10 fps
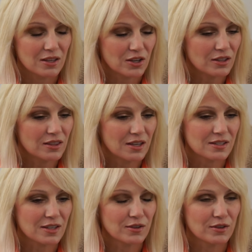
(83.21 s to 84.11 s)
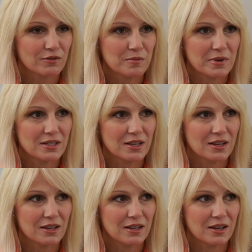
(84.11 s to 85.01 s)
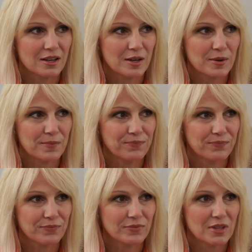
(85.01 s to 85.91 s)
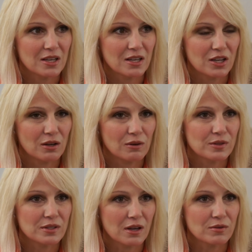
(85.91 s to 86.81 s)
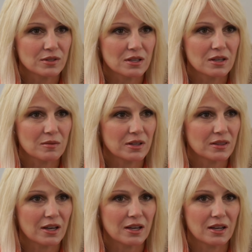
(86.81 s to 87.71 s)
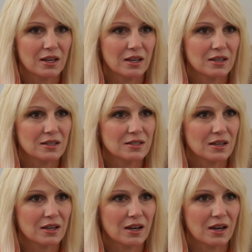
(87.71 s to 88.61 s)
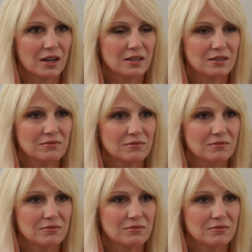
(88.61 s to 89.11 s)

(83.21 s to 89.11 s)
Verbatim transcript: Good things I learned from my dad. You know, I was thinking about that, and I